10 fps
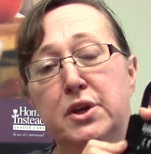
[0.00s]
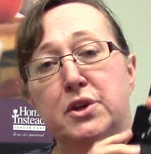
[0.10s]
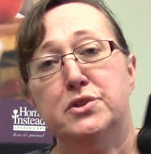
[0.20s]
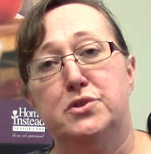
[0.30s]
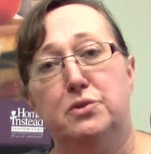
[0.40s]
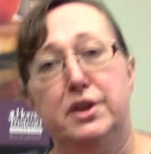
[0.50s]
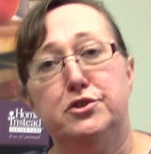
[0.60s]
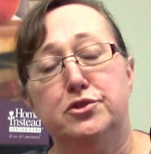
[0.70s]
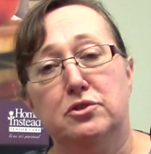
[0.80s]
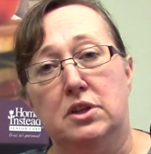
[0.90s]
so
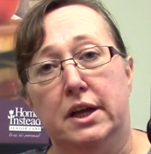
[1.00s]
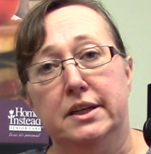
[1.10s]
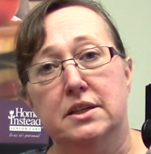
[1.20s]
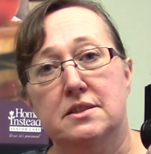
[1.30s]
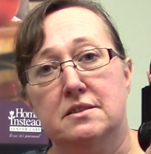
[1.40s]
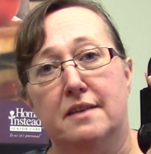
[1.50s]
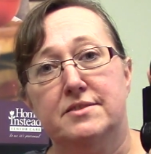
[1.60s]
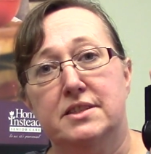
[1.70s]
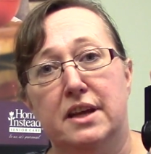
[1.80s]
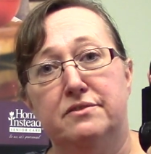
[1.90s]
that your client is left
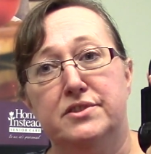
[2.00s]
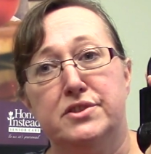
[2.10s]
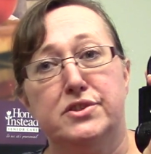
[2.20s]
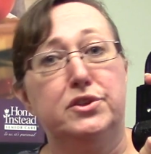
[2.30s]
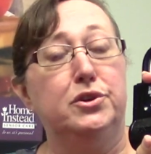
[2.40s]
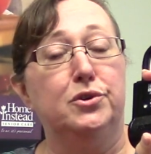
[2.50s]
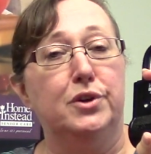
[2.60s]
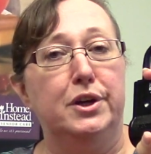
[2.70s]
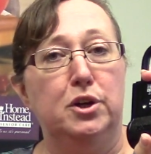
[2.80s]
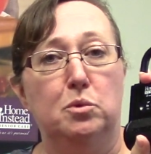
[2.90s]
safe and secure
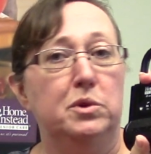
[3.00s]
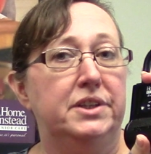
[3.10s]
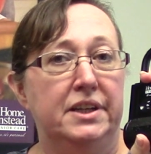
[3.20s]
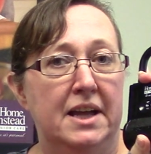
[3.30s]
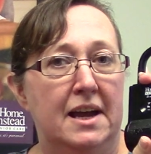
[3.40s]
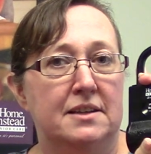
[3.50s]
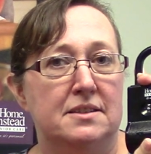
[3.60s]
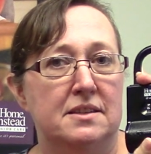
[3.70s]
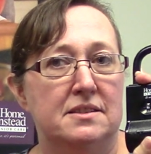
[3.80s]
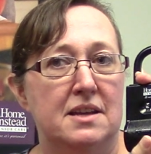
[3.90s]
and no one can
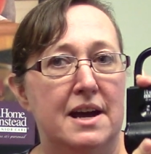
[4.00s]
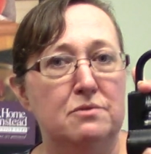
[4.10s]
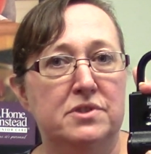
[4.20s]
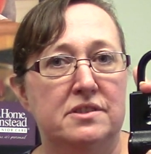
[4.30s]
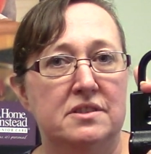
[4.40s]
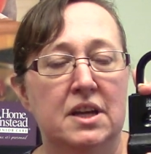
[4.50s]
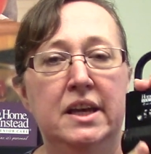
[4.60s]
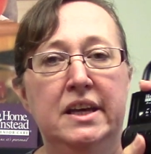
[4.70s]
access the house.